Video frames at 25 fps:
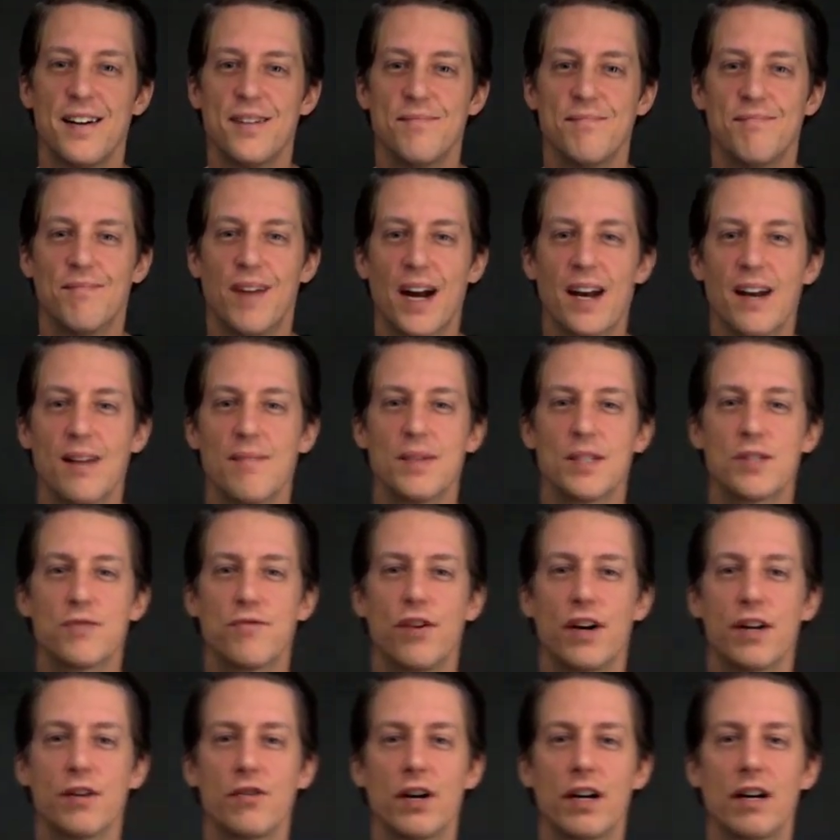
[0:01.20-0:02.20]
My name is
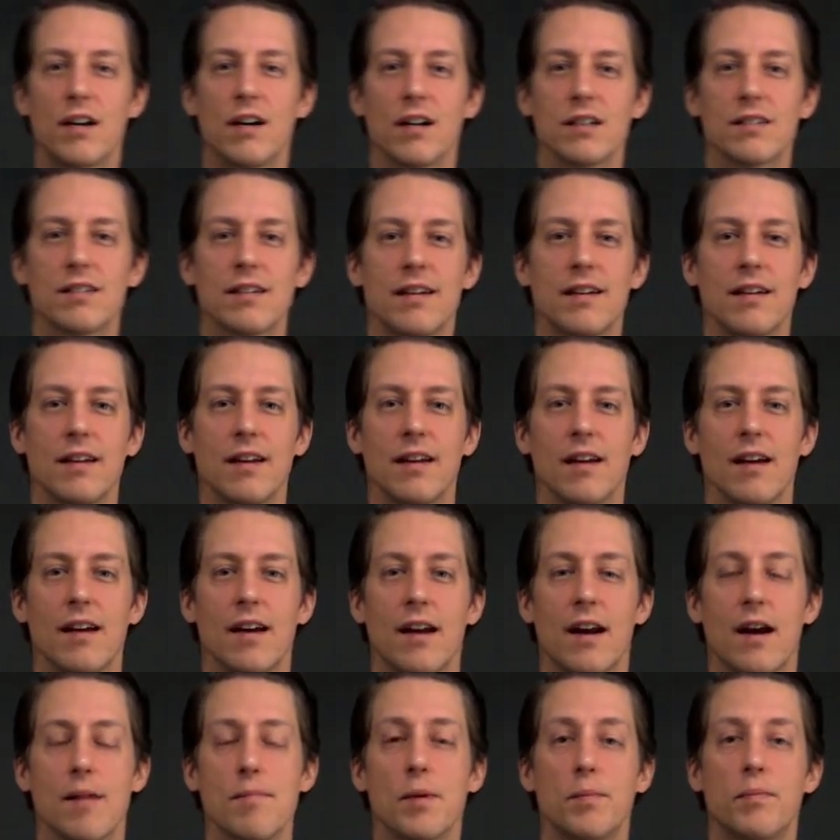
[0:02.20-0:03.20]
Frédéric Gosselin,
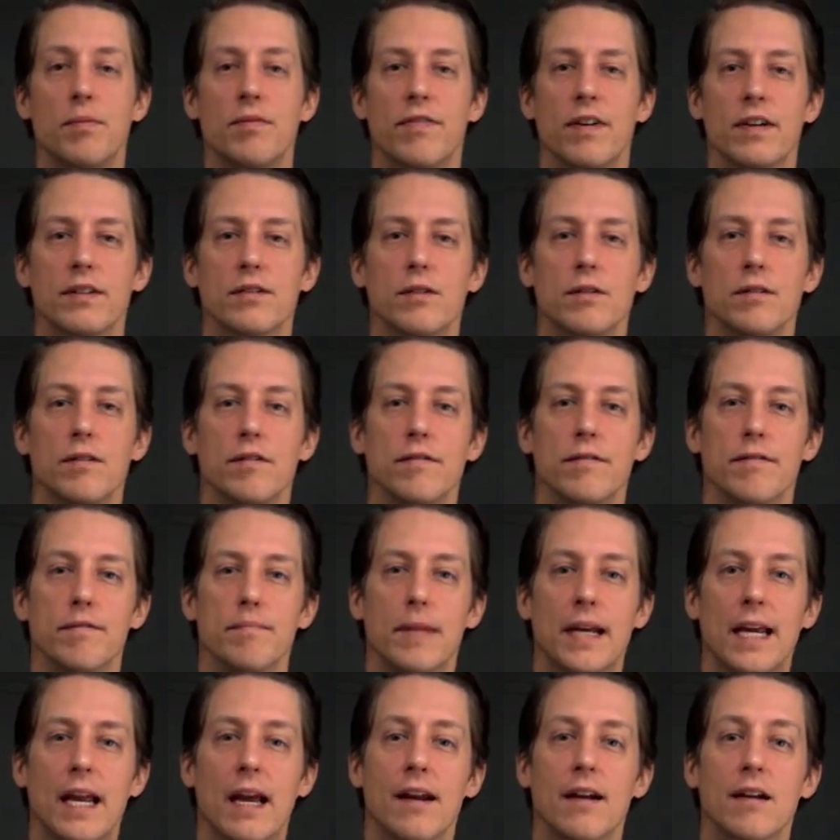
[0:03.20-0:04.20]
and I'm a professor of
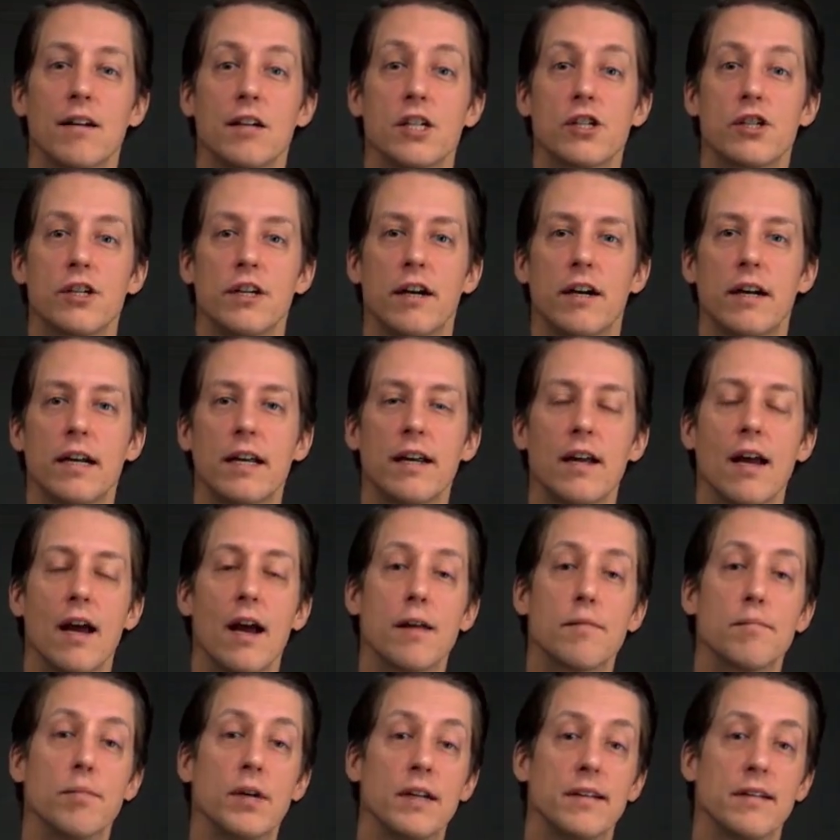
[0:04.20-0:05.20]
mechanical engineering
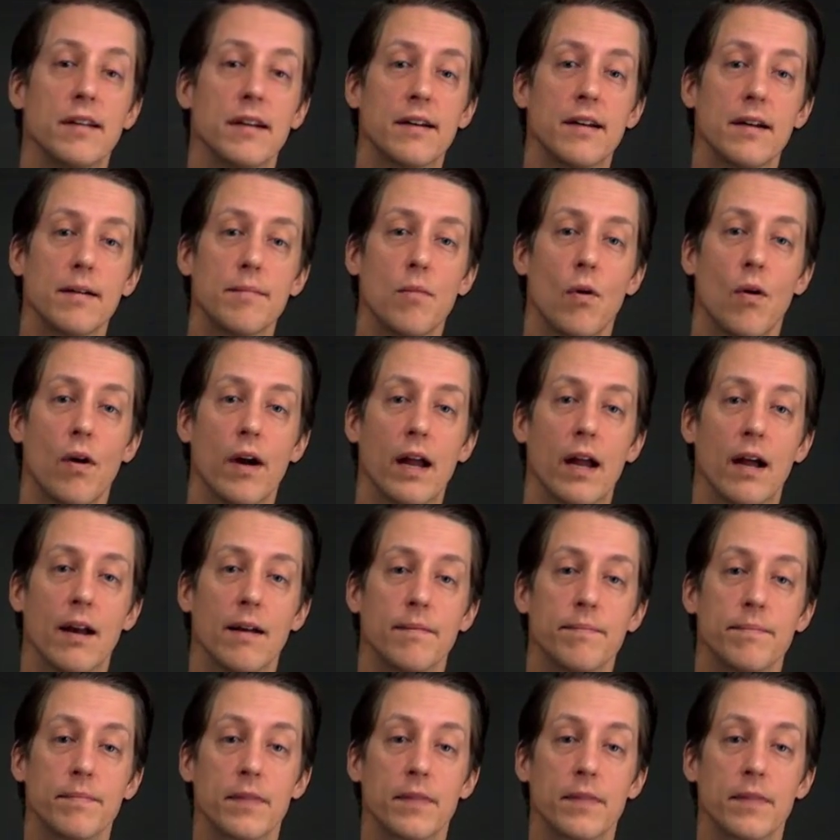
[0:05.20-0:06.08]
at Polytechnique Montréal.